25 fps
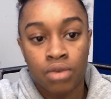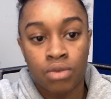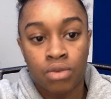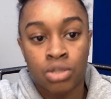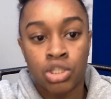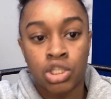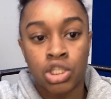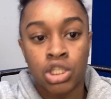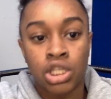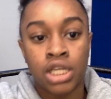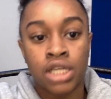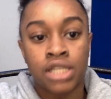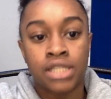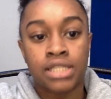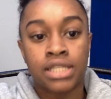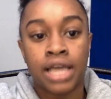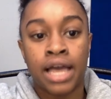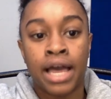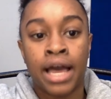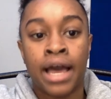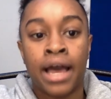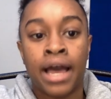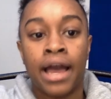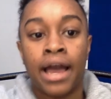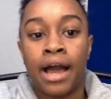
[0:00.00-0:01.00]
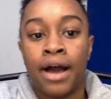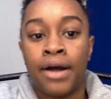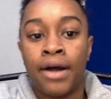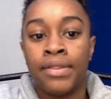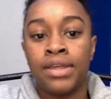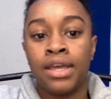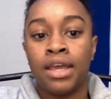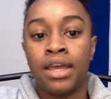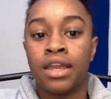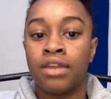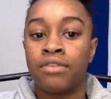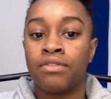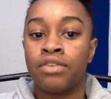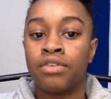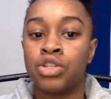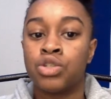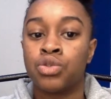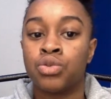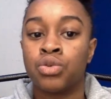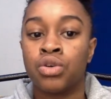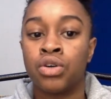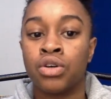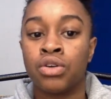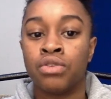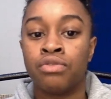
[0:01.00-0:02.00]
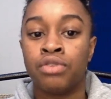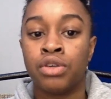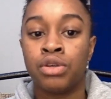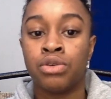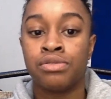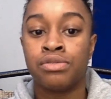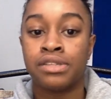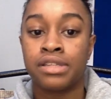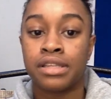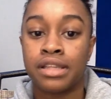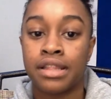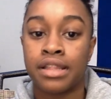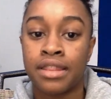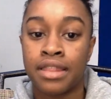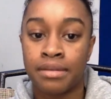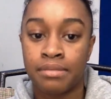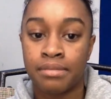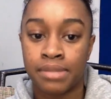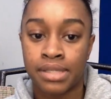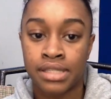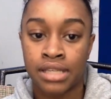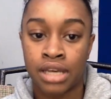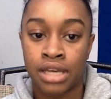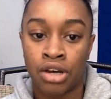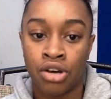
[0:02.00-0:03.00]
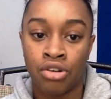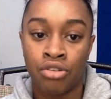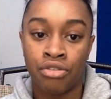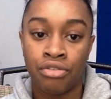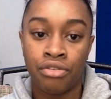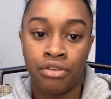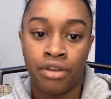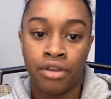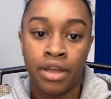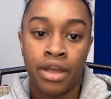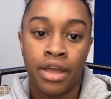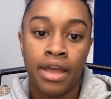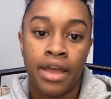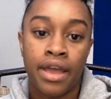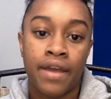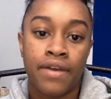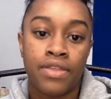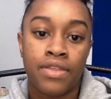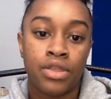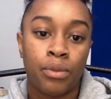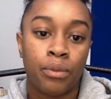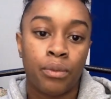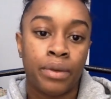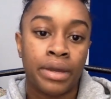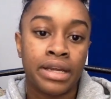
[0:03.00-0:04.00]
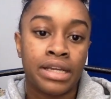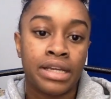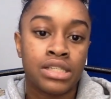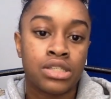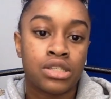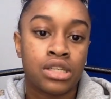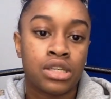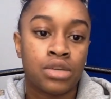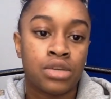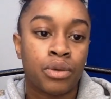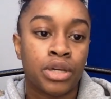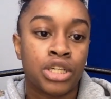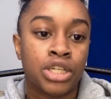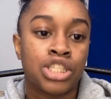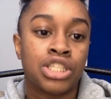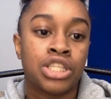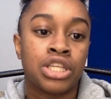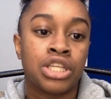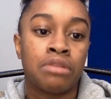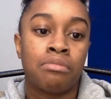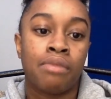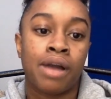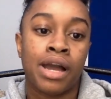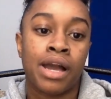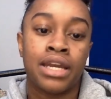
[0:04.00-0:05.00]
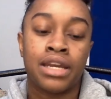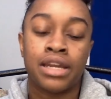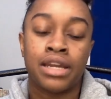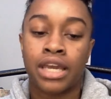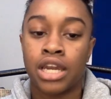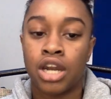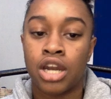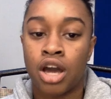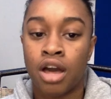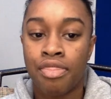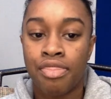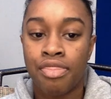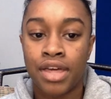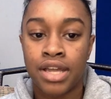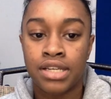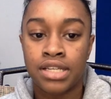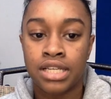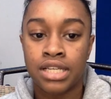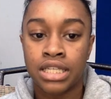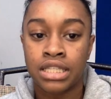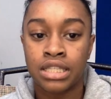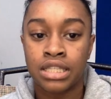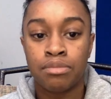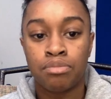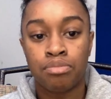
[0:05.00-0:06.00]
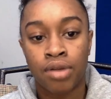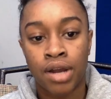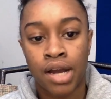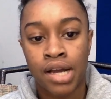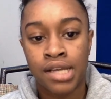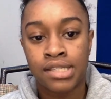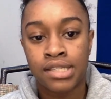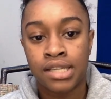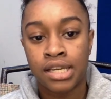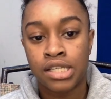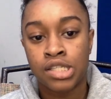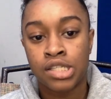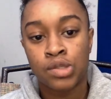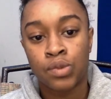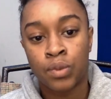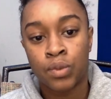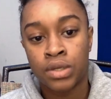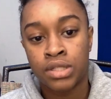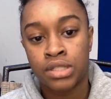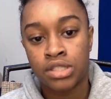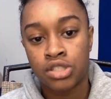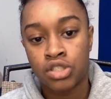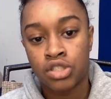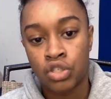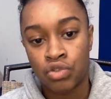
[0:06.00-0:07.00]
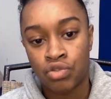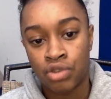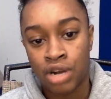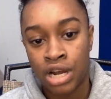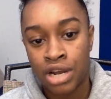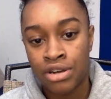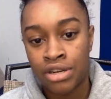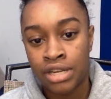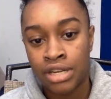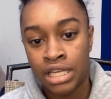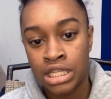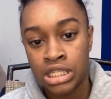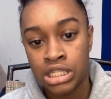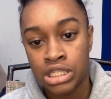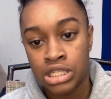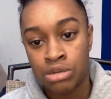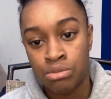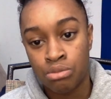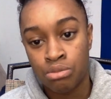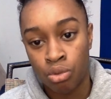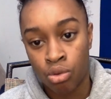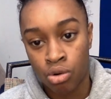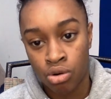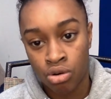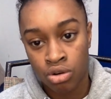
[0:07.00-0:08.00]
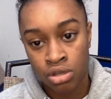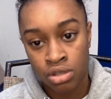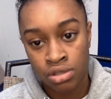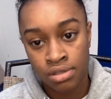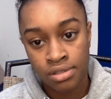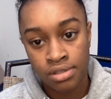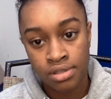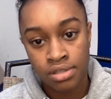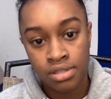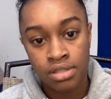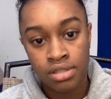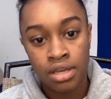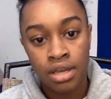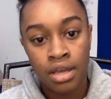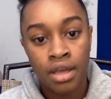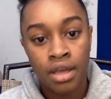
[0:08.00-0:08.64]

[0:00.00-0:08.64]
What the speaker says: which looks at how the individual views themselves and the ways in which their mind can authentically process one's surroundings and morals.